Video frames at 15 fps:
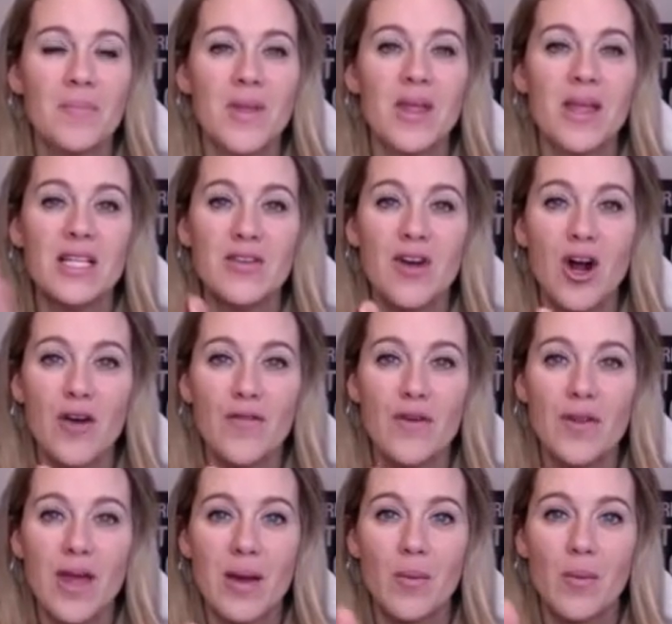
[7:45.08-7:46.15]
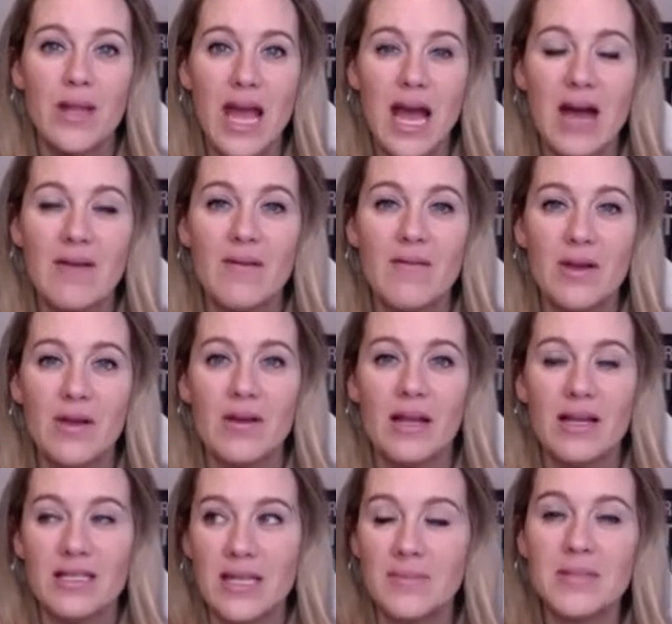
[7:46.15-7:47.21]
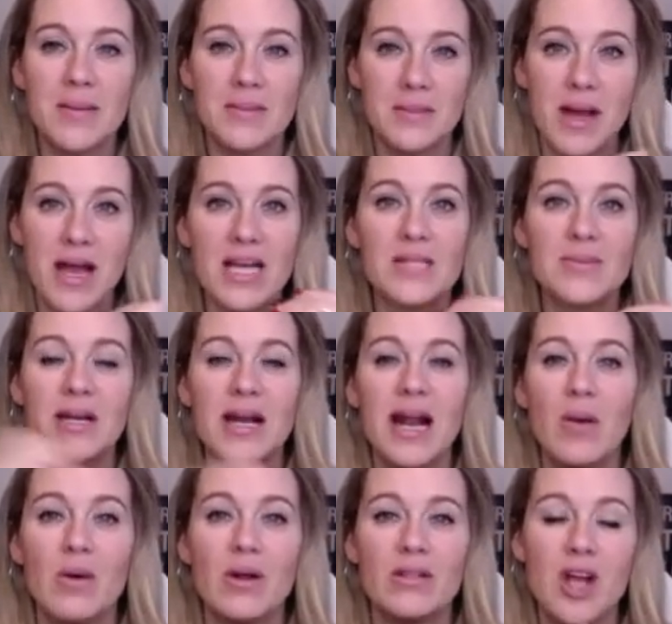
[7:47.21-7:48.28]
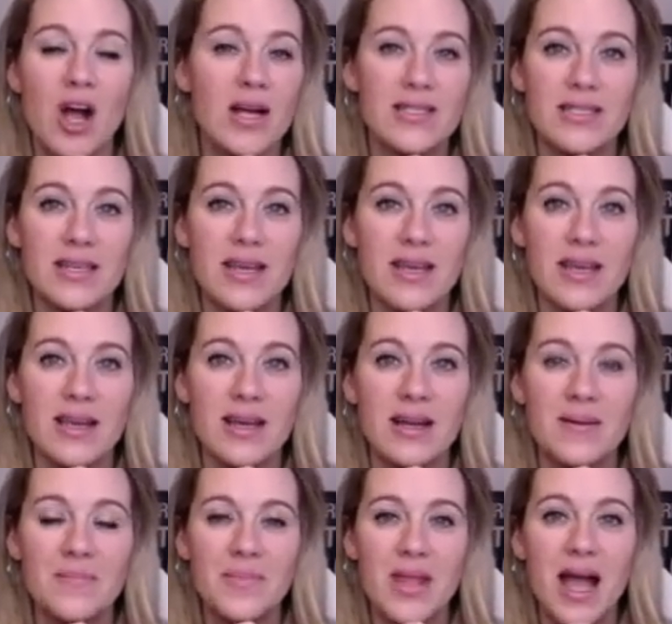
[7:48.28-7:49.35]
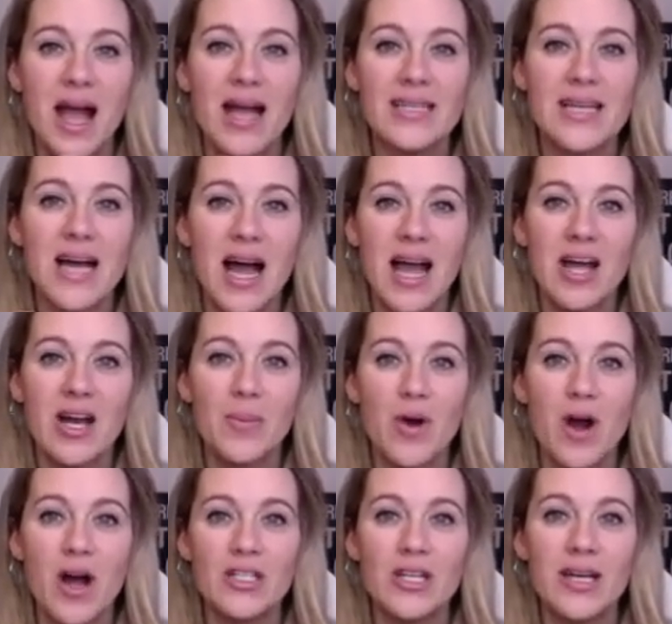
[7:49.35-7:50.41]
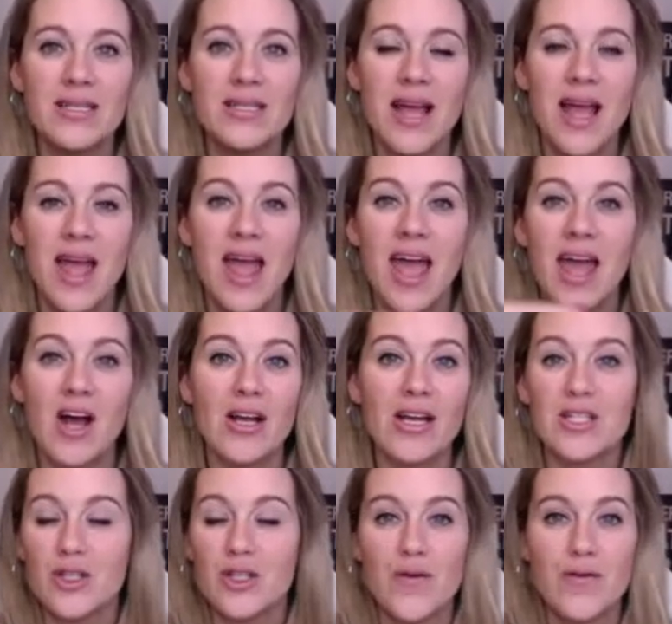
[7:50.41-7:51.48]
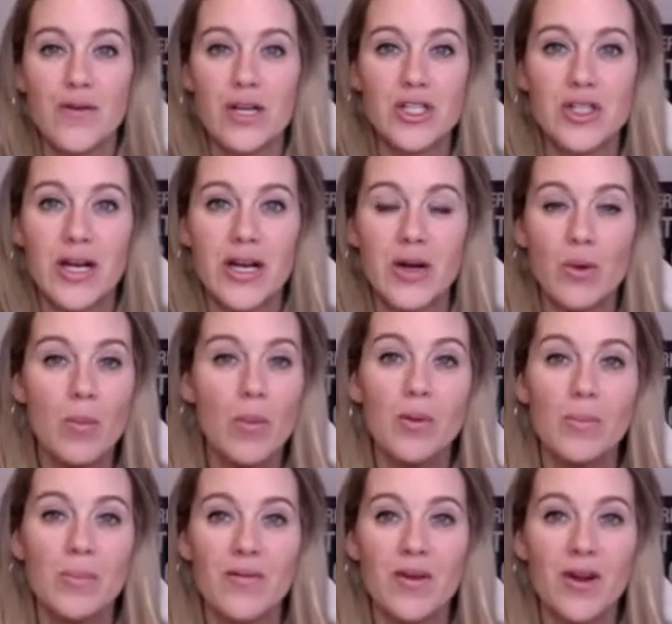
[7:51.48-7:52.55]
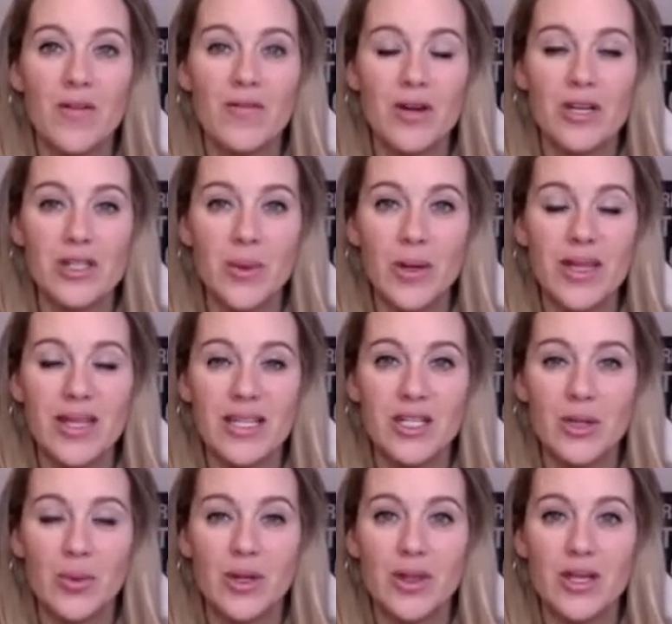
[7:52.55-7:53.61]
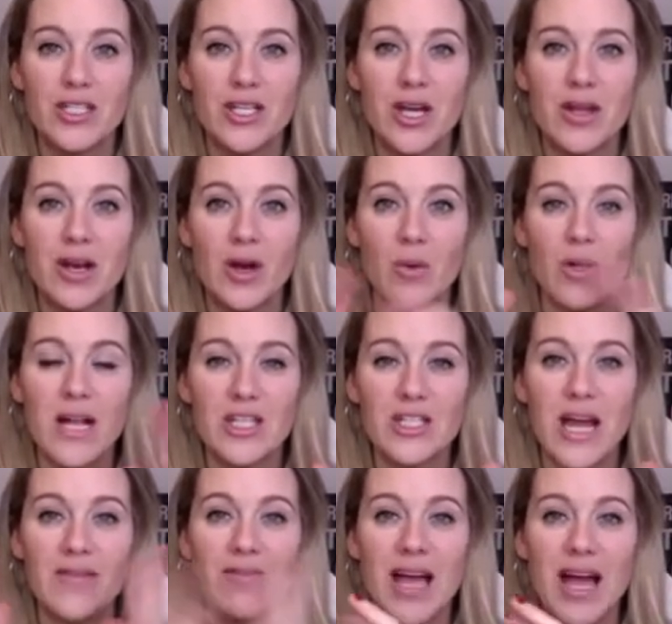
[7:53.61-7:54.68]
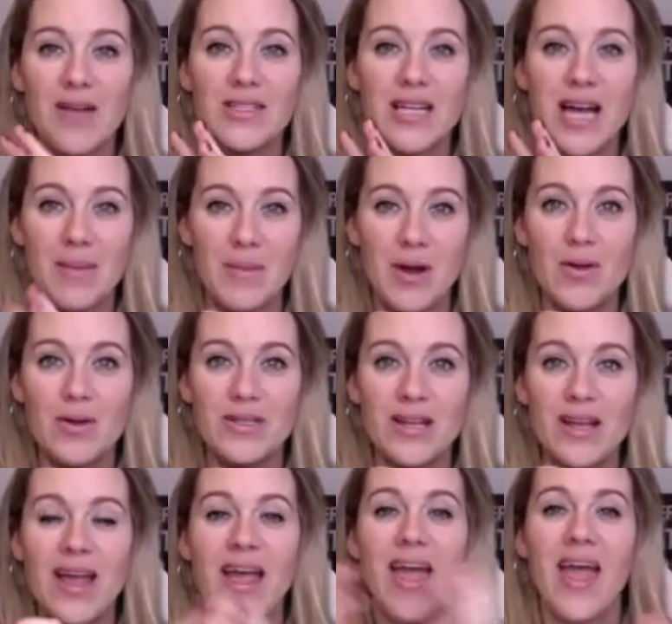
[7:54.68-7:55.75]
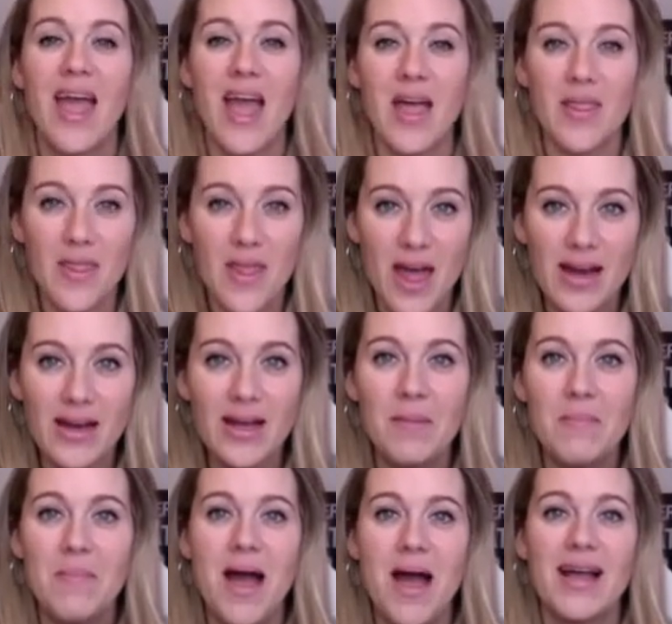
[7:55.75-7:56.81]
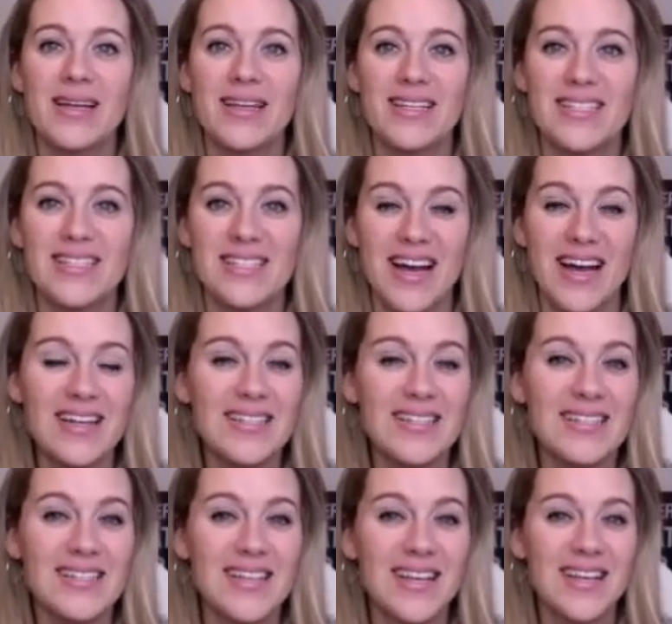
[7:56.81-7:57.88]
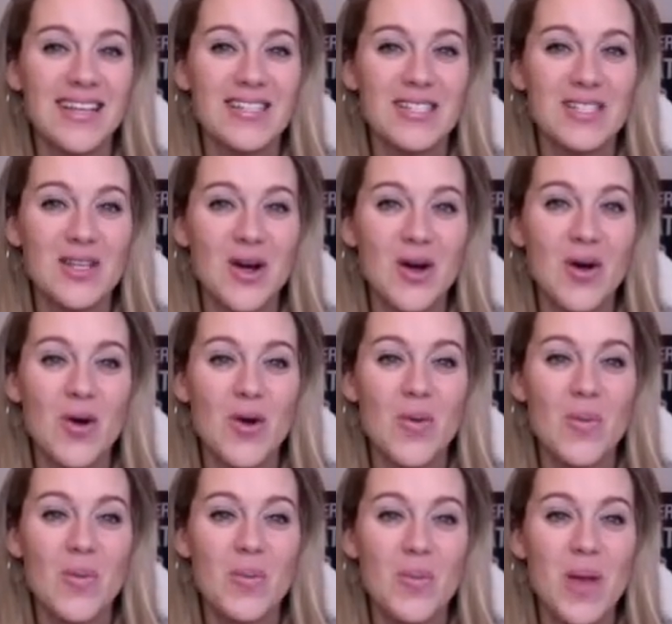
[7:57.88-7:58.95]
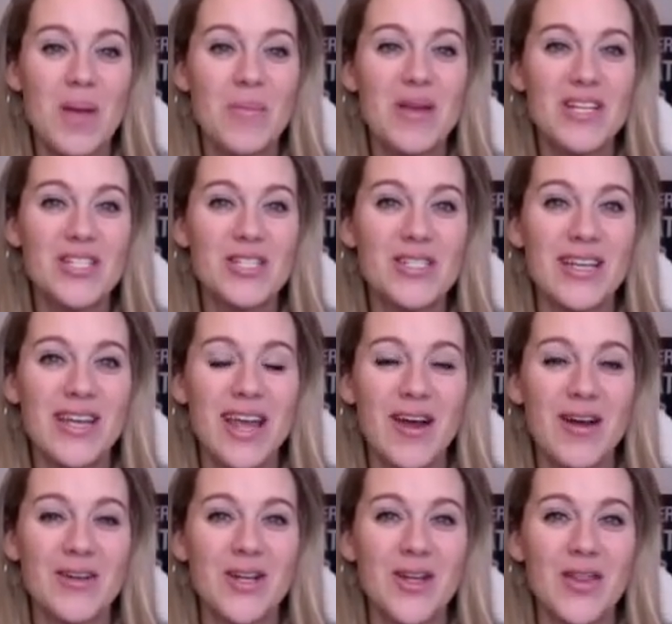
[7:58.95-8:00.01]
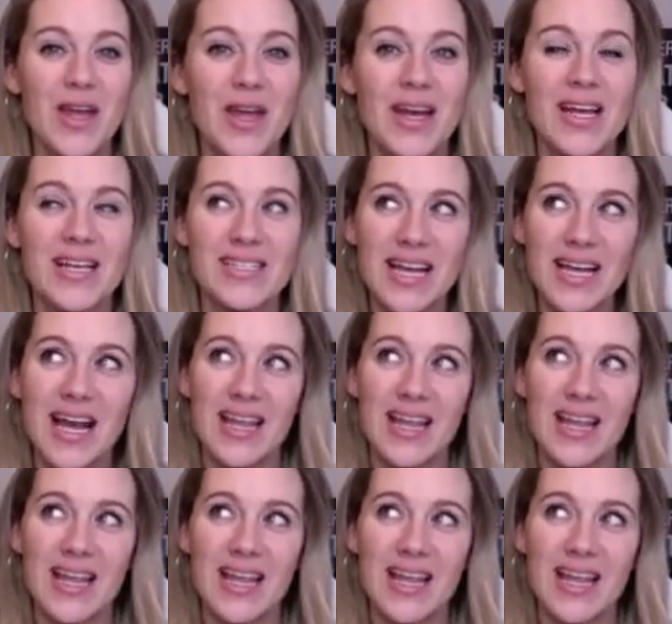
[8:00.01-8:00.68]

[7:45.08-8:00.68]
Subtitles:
it's hard for them when they have a bit, like sometimes my husband and I will not see eye to eye on a project, and I'll get so frustrated. We'll both be very frustrated with each other, and we'll actually have to have a timeout and then come back and discuss. So maybe it's just a character thing because